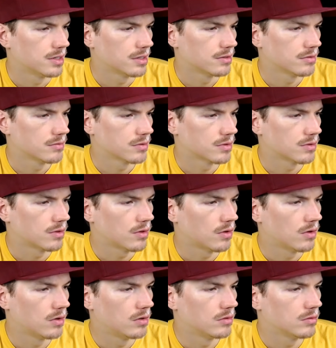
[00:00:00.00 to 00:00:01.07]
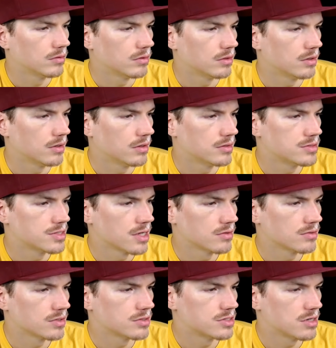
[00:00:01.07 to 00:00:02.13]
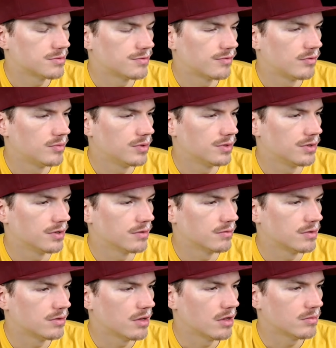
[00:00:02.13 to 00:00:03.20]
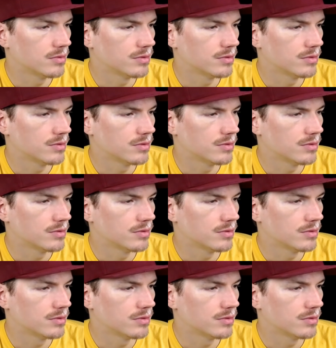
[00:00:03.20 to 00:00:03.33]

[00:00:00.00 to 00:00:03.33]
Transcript: recall. It seems familiar. When you enable,